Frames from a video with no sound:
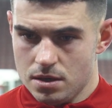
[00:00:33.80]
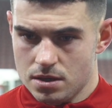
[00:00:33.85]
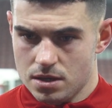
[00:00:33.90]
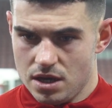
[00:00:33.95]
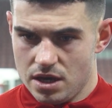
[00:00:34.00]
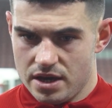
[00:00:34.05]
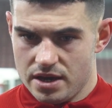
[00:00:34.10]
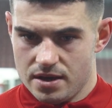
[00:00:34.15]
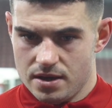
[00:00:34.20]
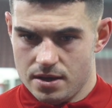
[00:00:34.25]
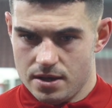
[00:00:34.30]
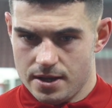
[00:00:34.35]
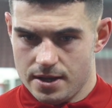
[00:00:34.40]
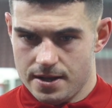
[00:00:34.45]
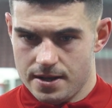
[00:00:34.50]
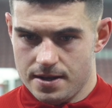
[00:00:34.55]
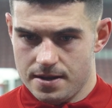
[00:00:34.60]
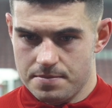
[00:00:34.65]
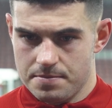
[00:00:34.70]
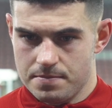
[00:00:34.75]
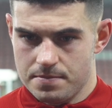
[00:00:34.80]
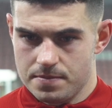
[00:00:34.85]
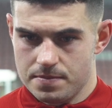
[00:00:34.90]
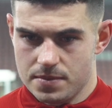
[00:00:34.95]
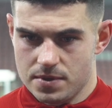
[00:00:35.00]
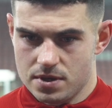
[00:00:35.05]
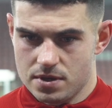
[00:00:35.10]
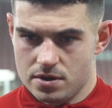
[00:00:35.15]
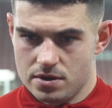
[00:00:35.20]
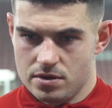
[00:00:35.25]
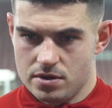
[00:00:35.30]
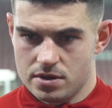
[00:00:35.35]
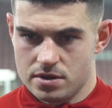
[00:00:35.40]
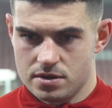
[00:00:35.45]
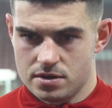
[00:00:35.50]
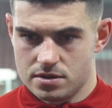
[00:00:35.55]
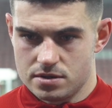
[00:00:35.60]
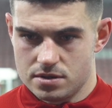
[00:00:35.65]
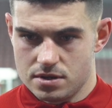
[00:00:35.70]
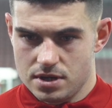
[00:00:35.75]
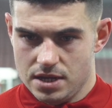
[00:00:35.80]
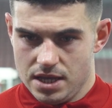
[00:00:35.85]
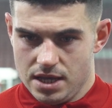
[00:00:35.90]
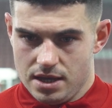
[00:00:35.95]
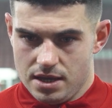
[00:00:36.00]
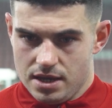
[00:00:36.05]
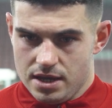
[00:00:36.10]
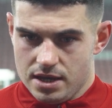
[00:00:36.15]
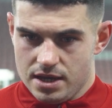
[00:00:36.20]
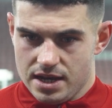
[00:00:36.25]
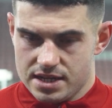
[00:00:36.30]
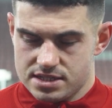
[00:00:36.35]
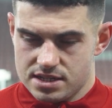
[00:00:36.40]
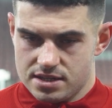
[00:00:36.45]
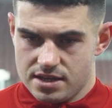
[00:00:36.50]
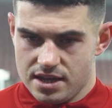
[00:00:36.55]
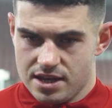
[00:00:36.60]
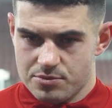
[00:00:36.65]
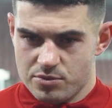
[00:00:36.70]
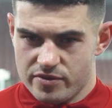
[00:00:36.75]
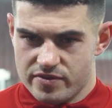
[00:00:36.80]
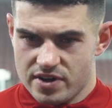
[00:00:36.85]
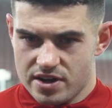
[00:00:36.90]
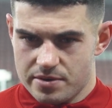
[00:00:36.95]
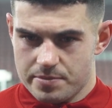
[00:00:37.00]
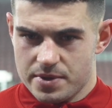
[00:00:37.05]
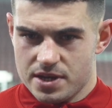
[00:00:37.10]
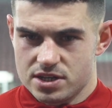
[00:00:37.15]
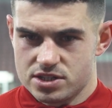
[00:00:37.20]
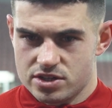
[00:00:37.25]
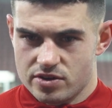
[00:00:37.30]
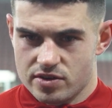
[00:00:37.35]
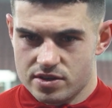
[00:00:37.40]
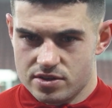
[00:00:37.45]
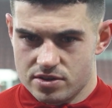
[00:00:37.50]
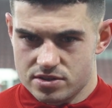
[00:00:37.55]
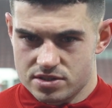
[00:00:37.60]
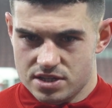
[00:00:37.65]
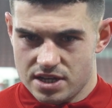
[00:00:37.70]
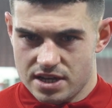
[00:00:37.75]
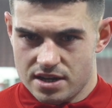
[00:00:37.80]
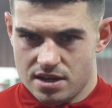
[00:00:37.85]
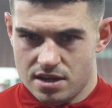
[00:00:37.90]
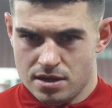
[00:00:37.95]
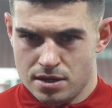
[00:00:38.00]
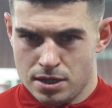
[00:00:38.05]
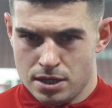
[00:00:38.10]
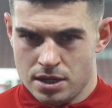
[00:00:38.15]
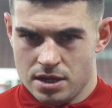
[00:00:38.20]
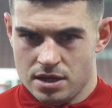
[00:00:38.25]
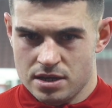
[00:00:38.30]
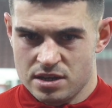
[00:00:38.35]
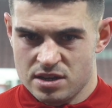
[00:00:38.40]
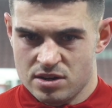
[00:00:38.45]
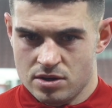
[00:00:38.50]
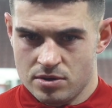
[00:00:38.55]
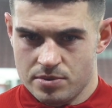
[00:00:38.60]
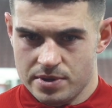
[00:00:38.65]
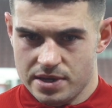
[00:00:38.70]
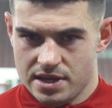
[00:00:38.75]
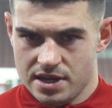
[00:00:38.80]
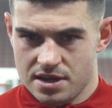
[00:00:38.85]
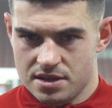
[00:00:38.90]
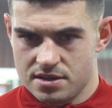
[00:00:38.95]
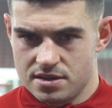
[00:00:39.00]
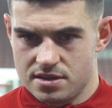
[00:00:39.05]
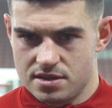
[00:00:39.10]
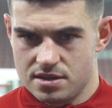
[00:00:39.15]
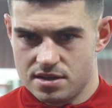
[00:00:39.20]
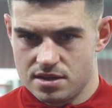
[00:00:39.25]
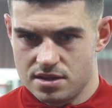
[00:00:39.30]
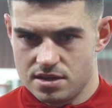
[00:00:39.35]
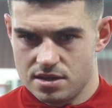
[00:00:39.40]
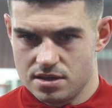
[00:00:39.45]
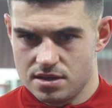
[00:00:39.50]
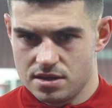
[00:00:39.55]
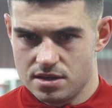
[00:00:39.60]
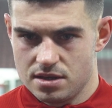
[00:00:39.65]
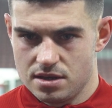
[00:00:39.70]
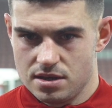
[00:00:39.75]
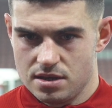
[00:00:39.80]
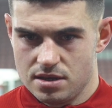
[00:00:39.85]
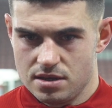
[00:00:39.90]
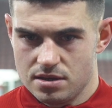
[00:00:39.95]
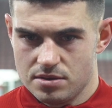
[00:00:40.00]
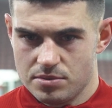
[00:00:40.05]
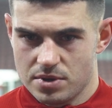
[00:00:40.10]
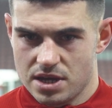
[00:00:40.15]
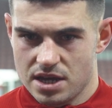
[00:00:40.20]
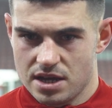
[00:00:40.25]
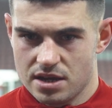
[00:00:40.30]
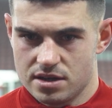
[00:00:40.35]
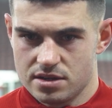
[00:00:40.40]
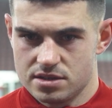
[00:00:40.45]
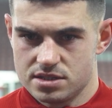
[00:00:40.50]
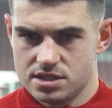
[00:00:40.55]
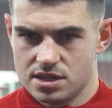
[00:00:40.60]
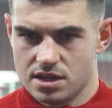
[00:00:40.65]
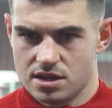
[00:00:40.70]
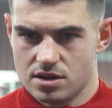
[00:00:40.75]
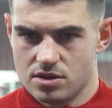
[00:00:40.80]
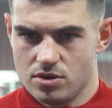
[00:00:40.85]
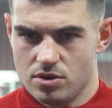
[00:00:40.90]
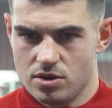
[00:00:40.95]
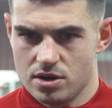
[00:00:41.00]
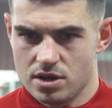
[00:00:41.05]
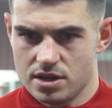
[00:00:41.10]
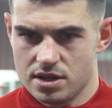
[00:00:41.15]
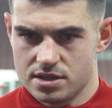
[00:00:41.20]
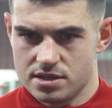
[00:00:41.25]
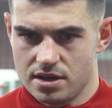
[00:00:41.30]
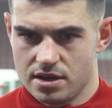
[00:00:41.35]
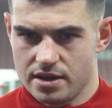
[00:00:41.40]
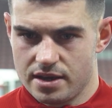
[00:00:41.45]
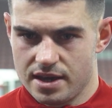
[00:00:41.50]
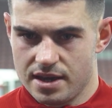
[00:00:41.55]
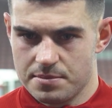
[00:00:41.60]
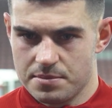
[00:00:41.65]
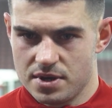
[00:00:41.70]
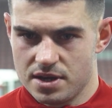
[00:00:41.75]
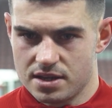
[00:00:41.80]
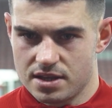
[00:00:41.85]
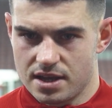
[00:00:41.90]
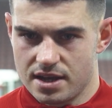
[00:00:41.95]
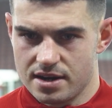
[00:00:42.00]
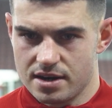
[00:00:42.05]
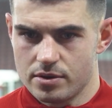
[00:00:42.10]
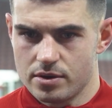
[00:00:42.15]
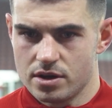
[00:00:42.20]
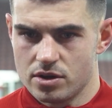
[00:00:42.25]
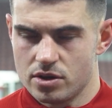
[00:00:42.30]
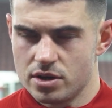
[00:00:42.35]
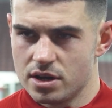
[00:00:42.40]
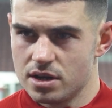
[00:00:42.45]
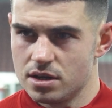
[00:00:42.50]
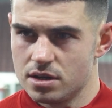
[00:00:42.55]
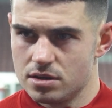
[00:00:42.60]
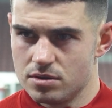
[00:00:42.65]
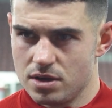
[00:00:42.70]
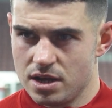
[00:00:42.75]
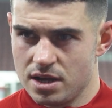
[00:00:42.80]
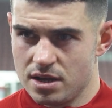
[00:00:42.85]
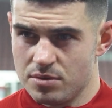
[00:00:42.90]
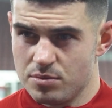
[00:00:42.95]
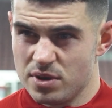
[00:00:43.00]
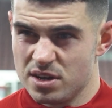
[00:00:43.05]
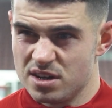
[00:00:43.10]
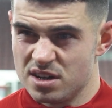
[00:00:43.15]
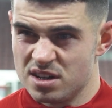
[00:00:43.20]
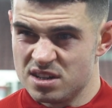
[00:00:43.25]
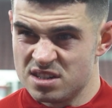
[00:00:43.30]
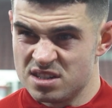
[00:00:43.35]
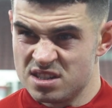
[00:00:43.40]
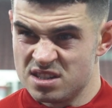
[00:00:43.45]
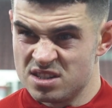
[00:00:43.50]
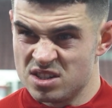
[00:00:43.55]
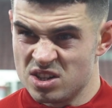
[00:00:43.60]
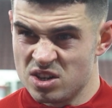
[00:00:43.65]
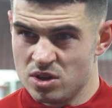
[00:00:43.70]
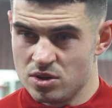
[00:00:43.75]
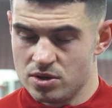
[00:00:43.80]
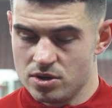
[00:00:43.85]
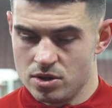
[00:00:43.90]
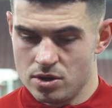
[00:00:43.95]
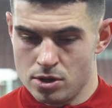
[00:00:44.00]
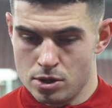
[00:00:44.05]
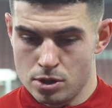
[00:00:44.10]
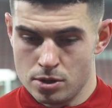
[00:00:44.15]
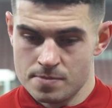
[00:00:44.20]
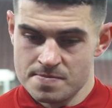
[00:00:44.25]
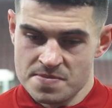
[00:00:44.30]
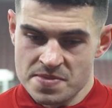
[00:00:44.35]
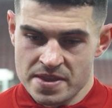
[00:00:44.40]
Yeah, you know, and as a team we've got to make sure it does that. You know, we can't concede a goal in a tight game like that out of nothing when there's, you know,